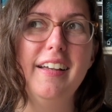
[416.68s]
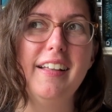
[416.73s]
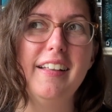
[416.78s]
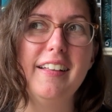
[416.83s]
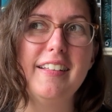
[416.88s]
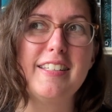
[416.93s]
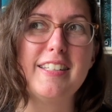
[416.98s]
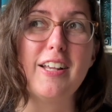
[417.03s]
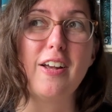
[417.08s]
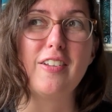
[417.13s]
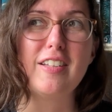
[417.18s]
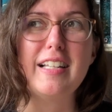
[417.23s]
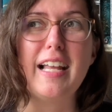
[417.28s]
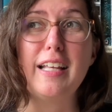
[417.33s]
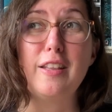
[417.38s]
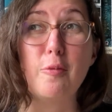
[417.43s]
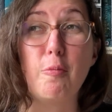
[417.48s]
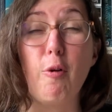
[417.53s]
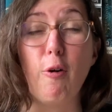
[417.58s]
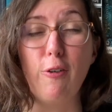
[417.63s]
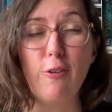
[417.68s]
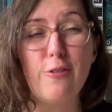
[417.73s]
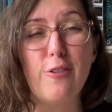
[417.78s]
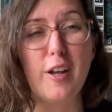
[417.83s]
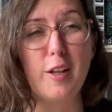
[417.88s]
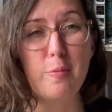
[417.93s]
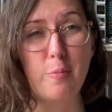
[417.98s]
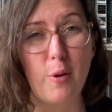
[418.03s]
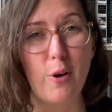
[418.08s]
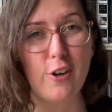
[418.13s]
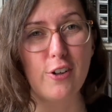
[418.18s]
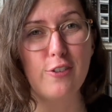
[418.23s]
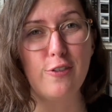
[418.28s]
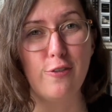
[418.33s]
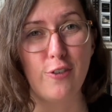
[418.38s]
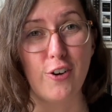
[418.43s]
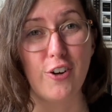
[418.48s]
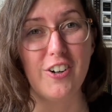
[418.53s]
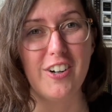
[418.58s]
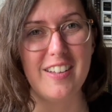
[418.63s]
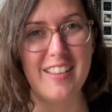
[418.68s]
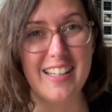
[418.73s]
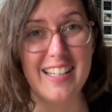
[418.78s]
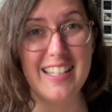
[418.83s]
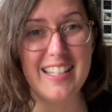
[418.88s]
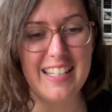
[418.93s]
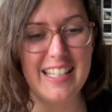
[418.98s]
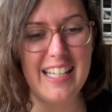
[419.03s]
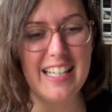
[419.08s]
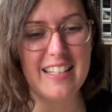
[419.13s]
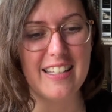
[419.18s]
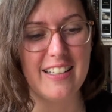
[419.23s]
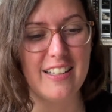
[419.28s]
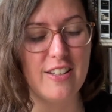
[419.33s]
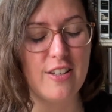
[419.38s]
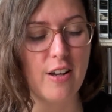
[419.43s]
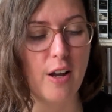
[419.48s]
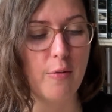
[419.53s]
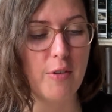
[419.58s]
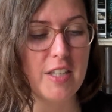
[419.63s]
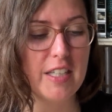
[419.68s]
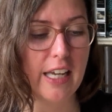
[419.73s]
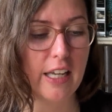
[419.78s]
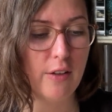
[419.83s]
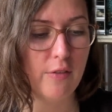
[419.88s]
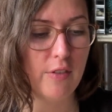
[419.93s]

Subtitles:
the perfect book for the season. So I was kind of